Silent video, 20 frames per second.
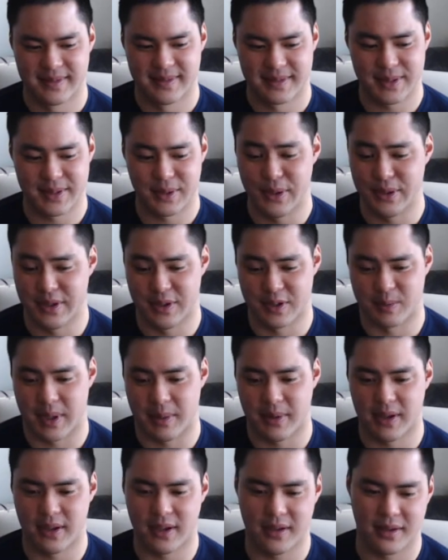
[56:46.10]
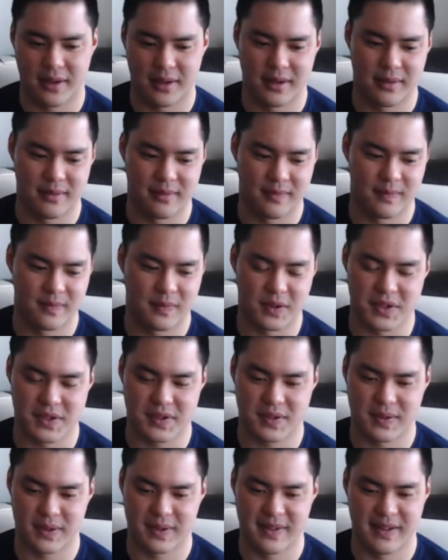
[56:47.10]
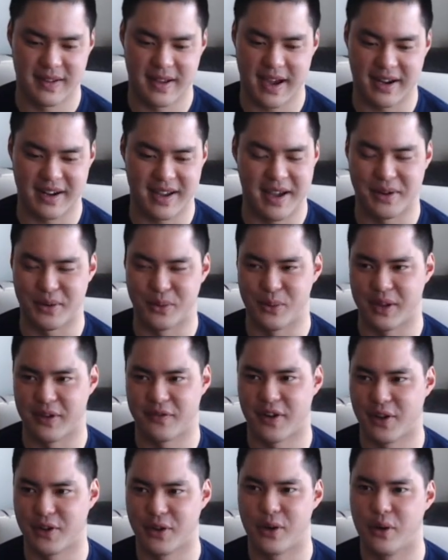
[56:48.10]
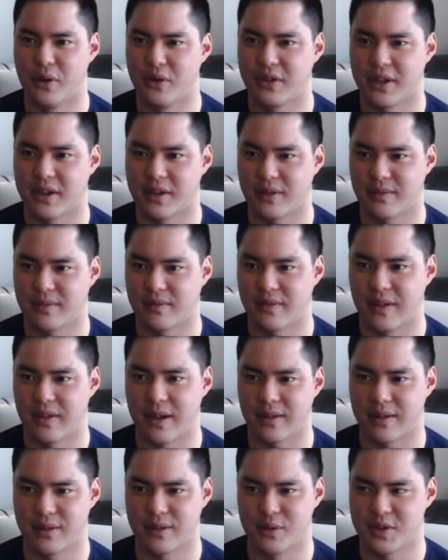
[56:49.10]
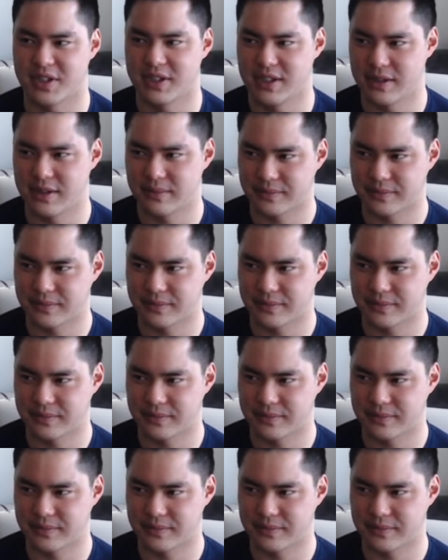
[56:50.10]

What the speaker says: So who knows? Maybe there's. I don't really follow the whole thing that closely.